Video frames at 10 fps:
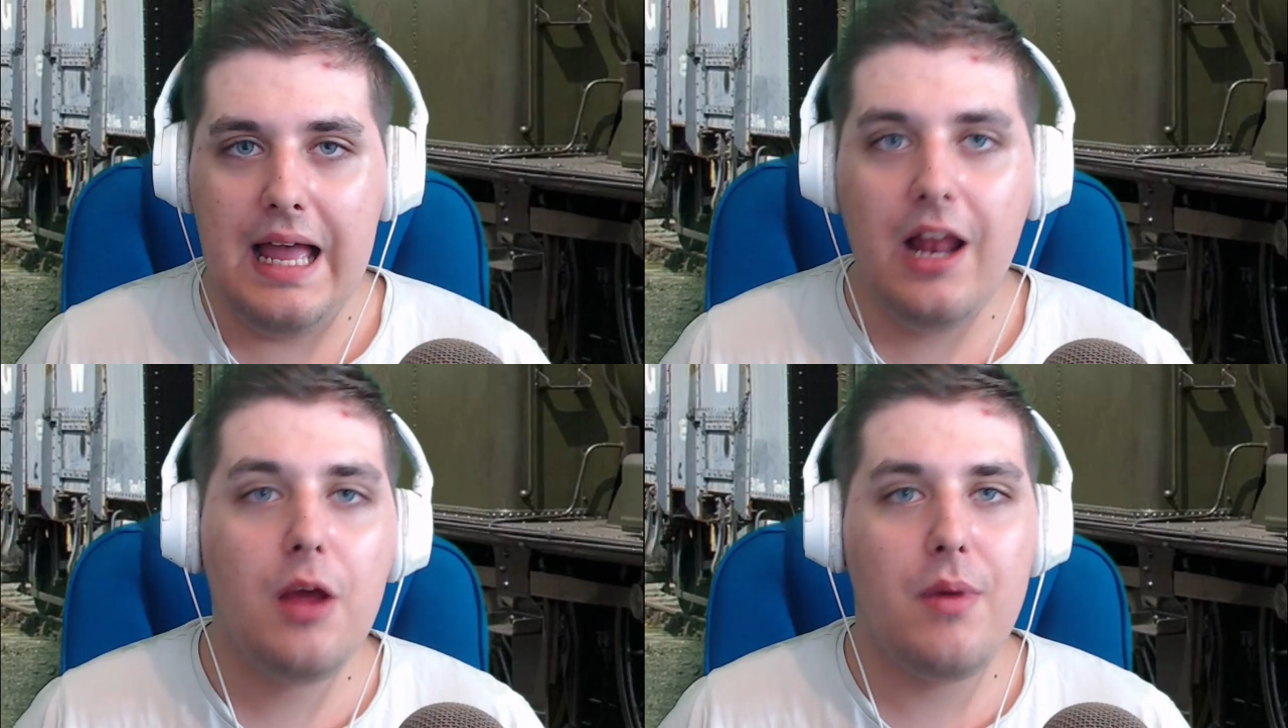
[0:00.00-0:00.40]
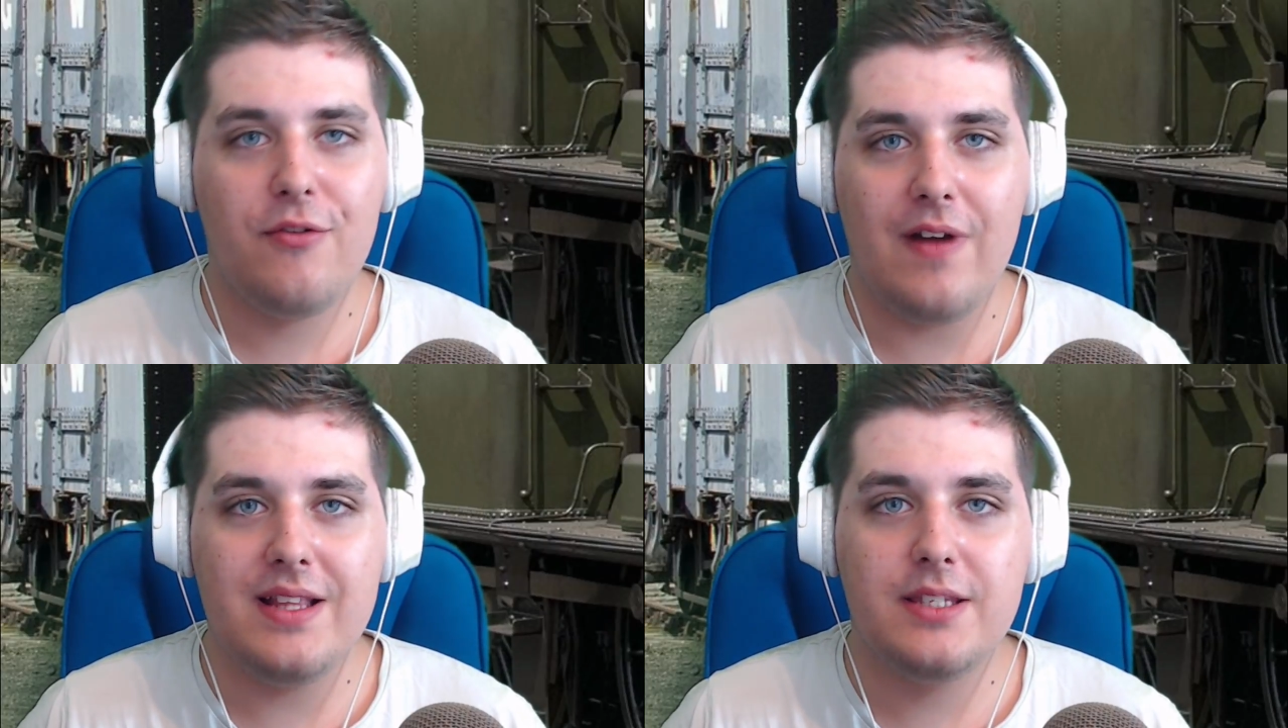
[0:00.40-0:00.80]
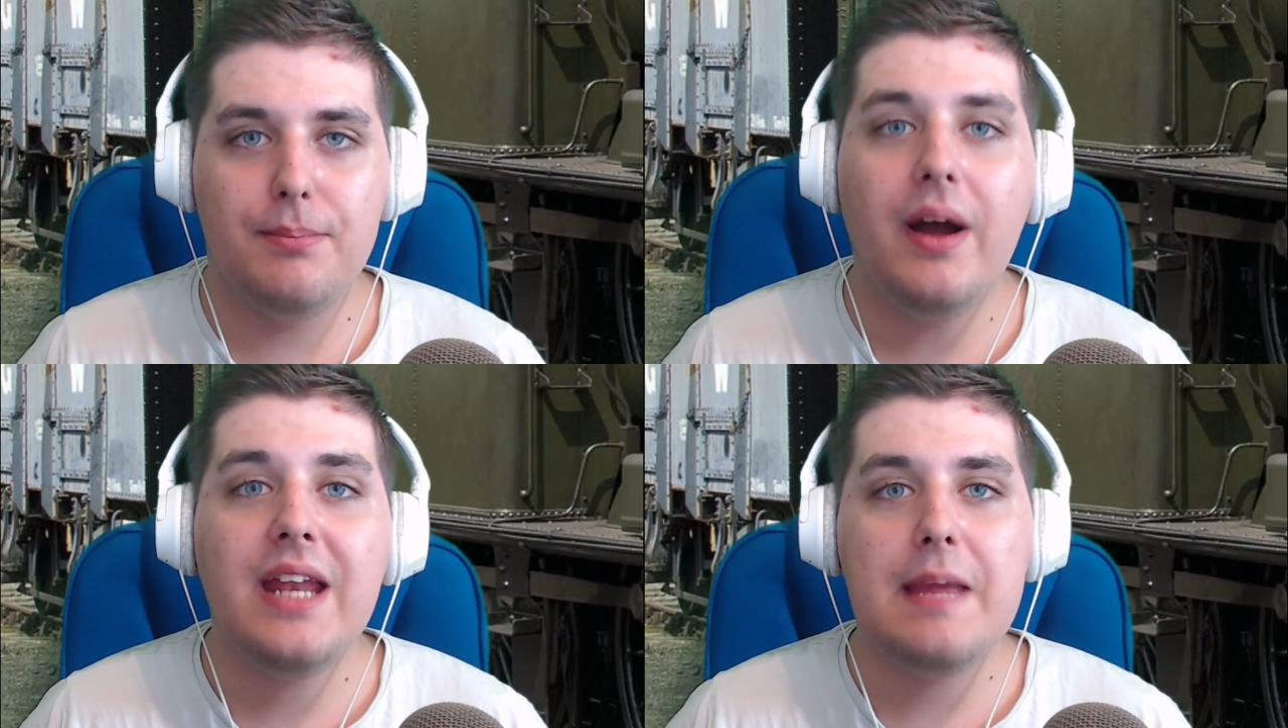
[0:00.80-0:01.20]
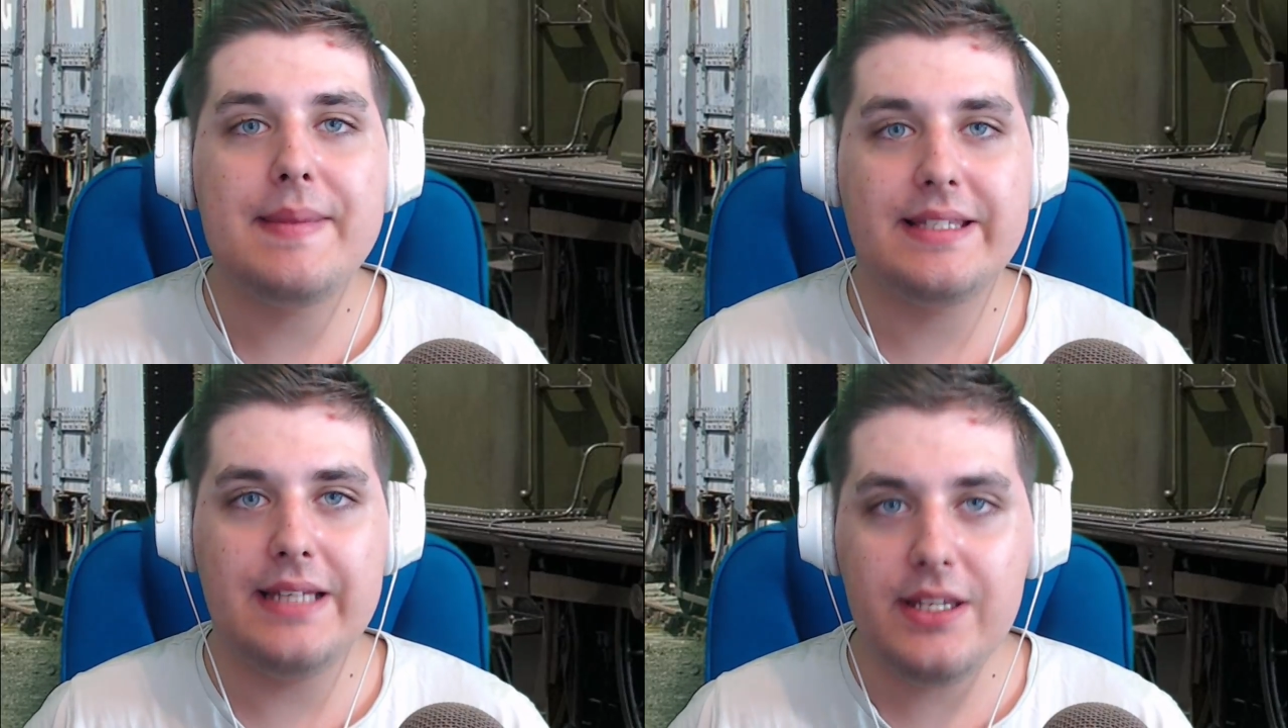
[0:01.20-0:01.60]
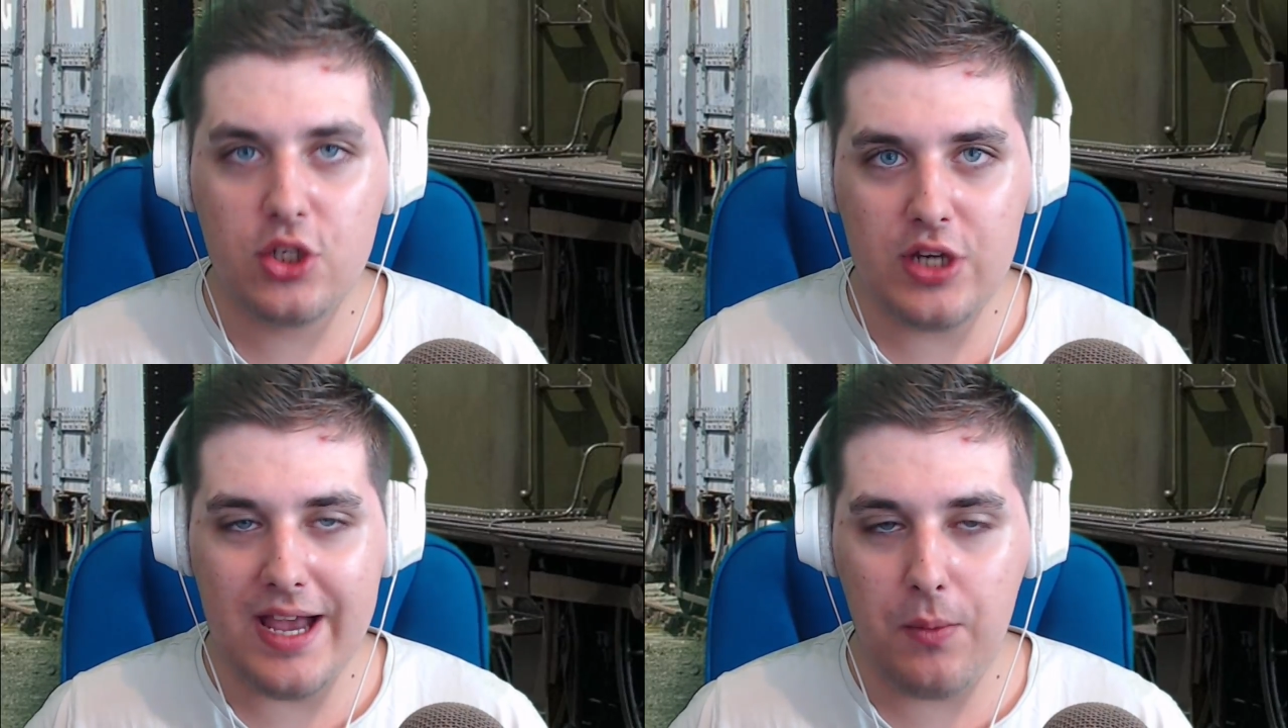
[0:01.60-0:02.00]
Hello my friends, my name is
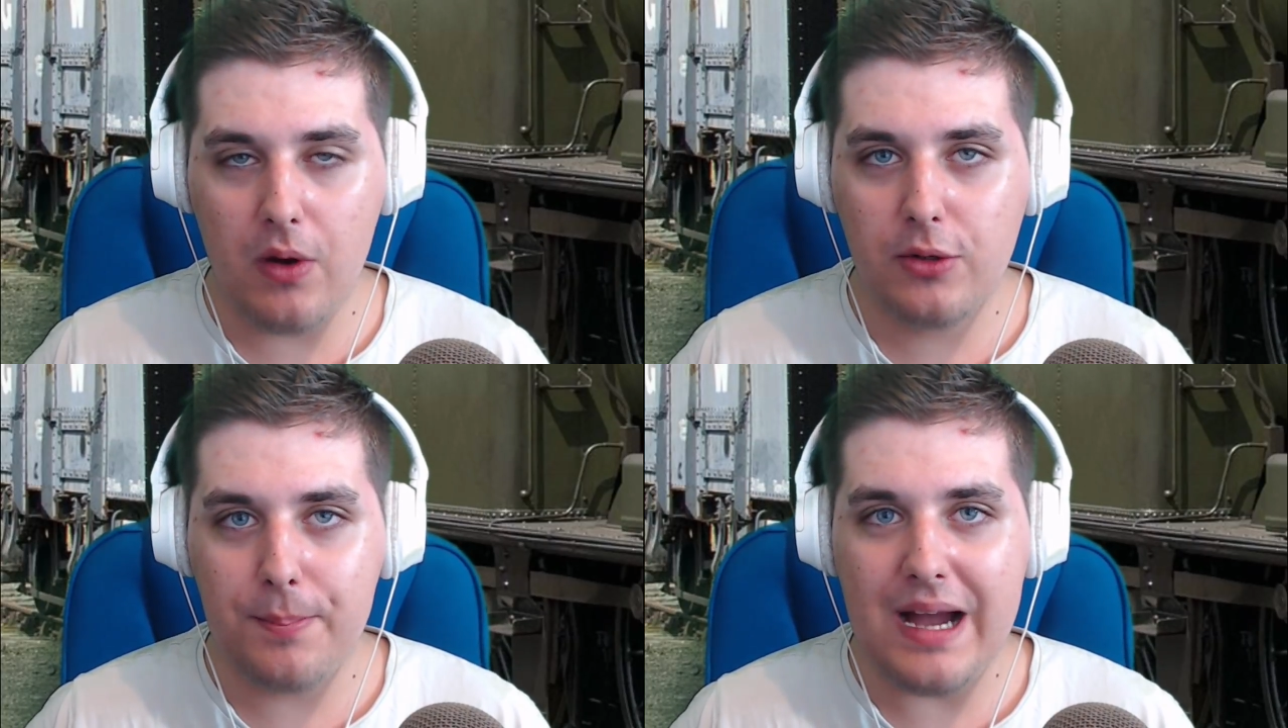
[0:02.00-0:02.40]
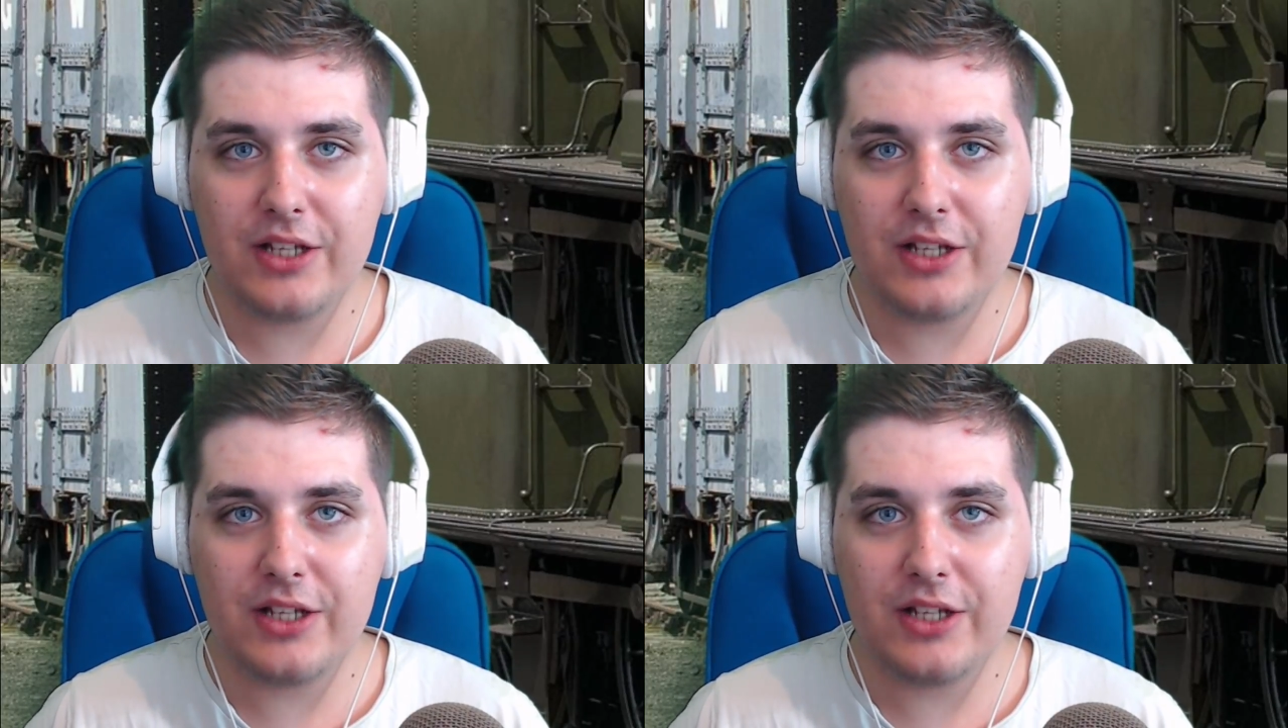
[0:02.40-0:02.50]
LaZeR and welcome back